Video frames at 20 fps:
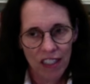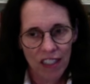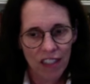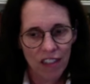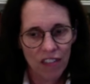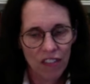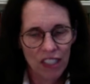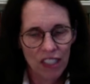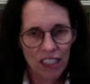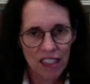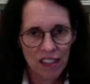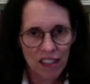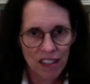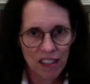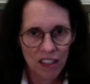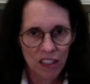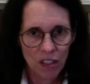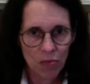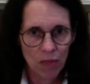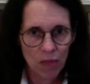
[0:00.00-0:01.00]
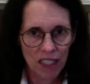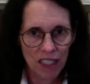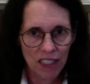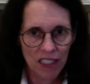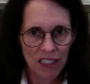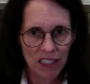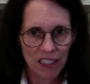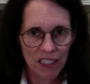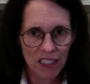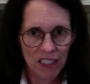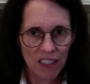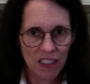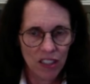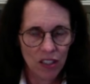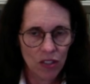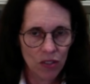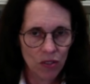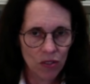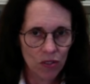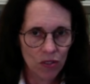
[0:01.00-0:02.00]
of anything you might need
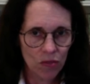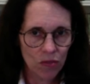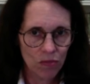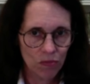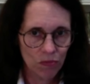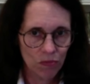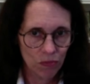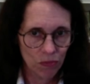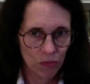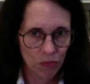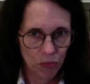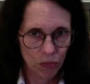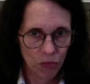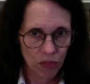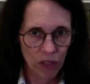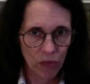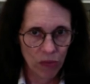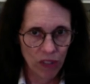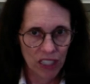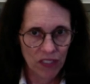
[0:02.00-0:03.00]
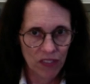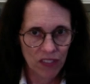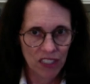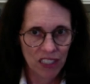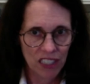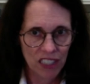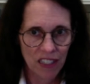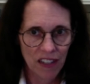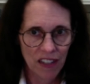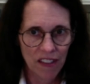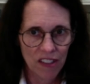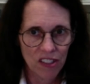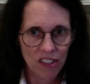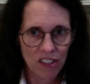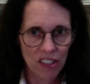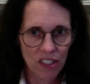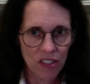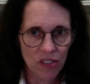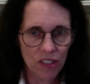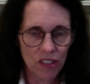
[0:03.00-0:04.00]
to run whatever technology
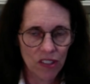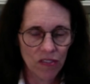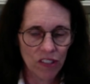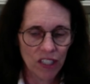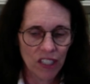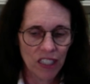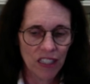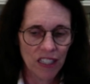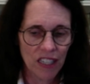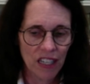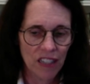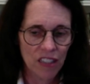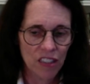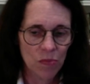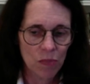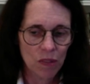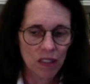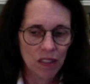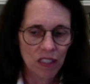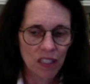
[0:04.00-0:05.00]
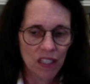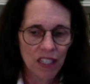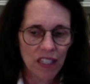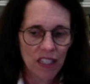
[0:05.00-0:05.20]
you can run in the hospital,